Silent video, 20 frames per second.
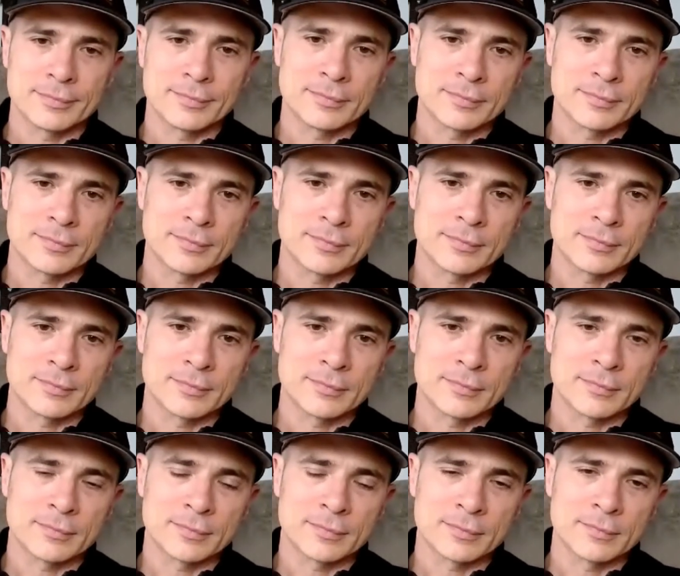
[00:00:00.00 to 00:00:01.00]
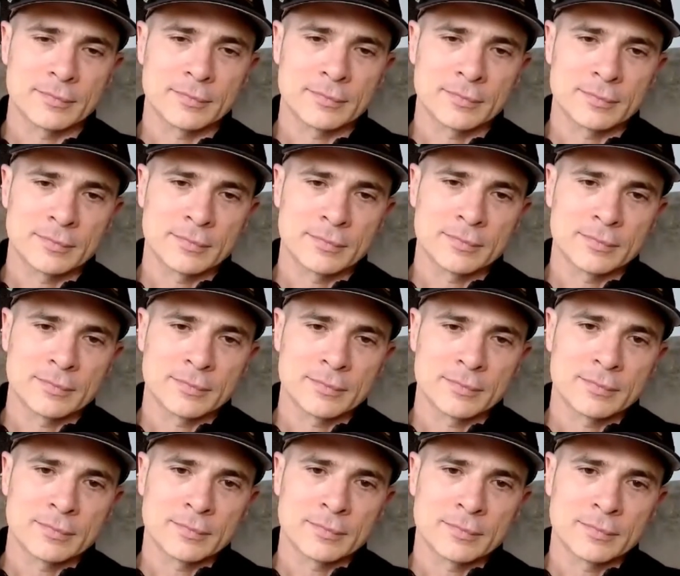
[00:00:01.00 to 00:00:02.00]
membership.
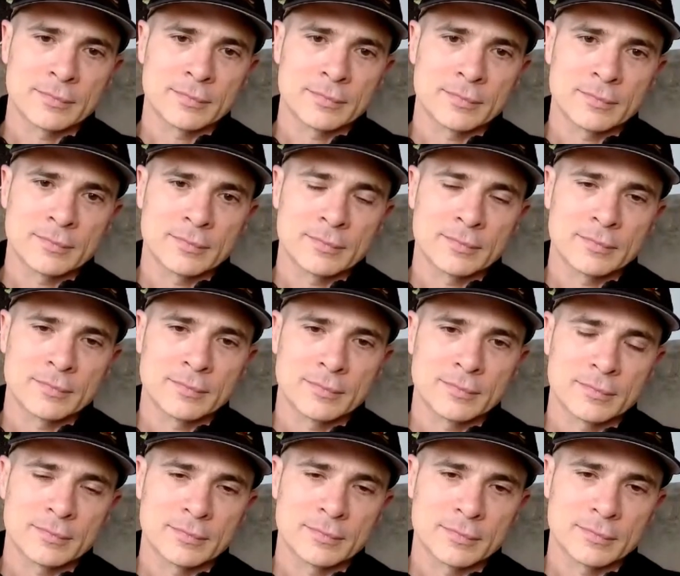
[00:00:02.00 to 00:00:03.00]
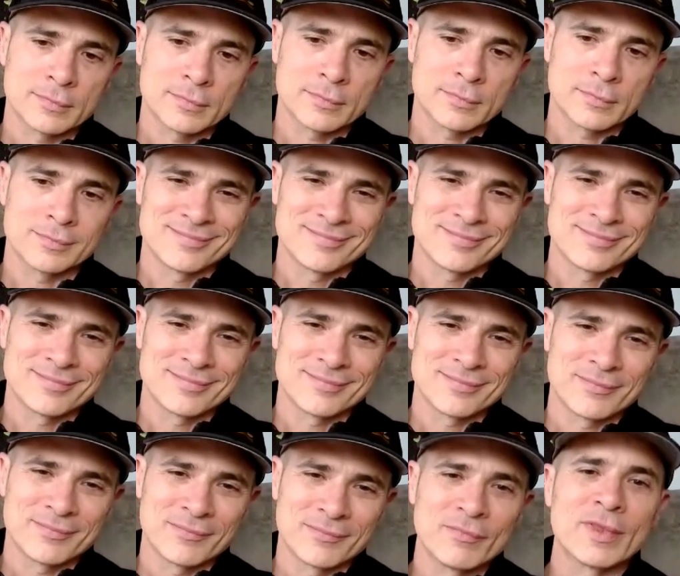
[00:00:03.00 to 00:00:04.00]
Yeah. I
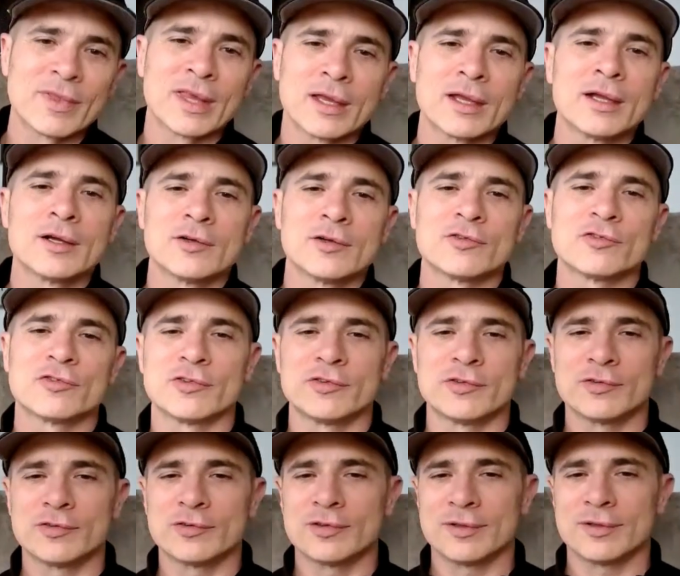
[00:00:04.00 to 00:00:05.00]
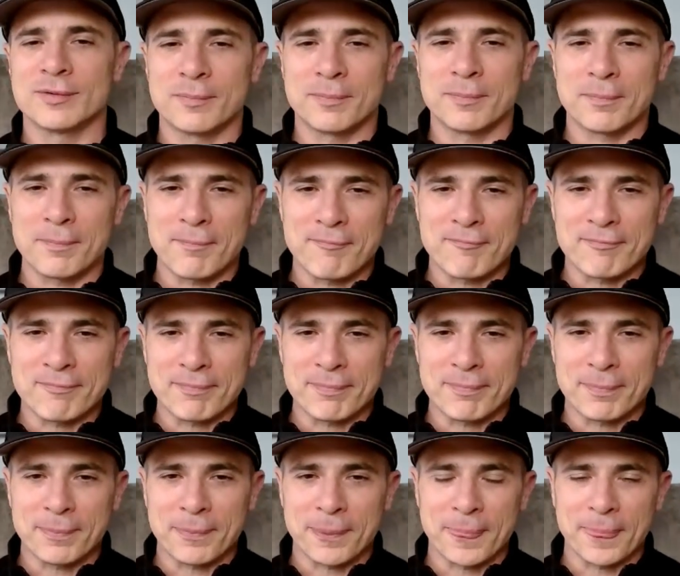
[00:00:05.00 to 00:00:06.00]
Oh, like I said, those are all questions
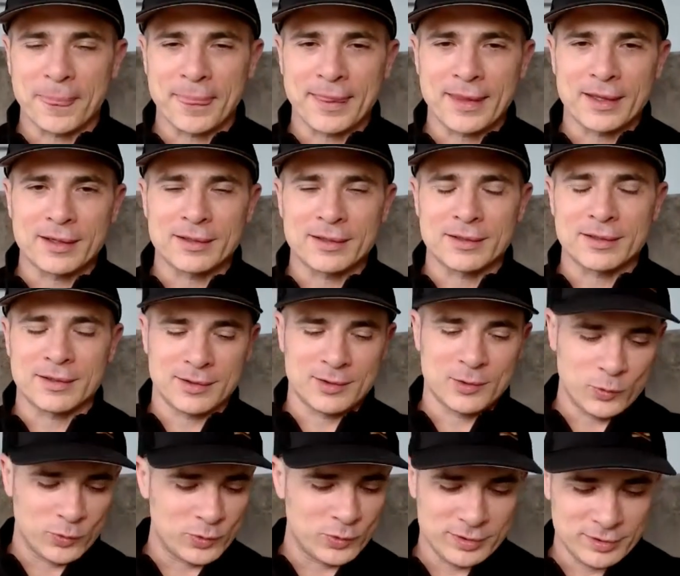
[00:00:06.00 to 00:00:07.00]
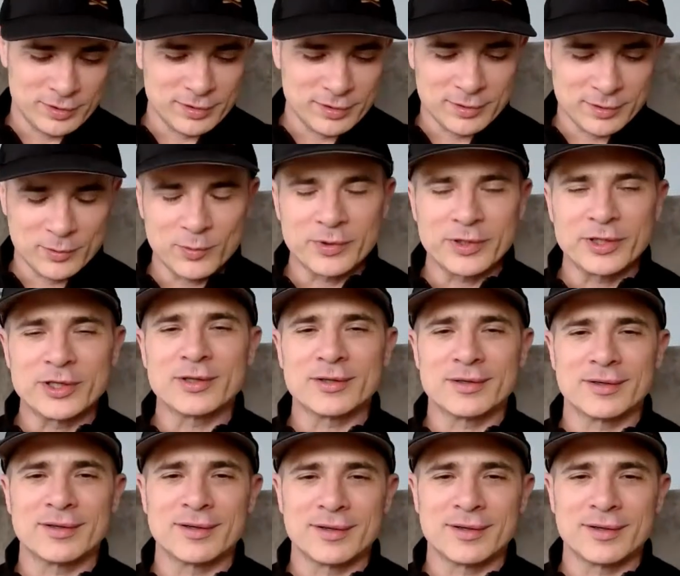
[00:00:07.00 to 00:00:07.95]
that I would have to, because I don't